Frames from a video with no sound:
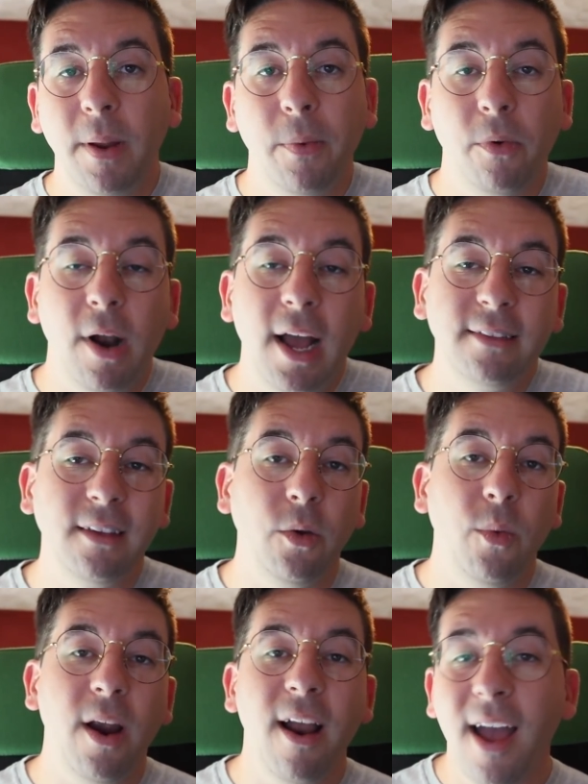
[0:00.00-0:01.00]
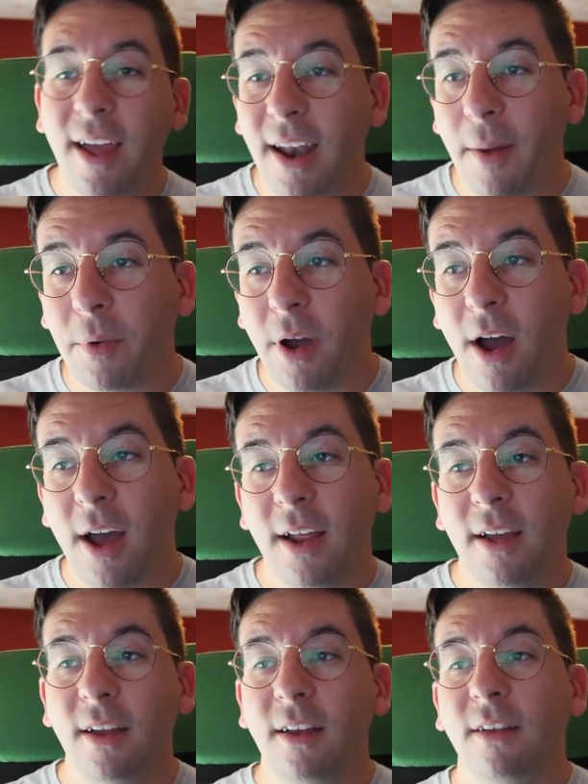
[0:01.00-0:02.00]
People were asking where at in Epcot.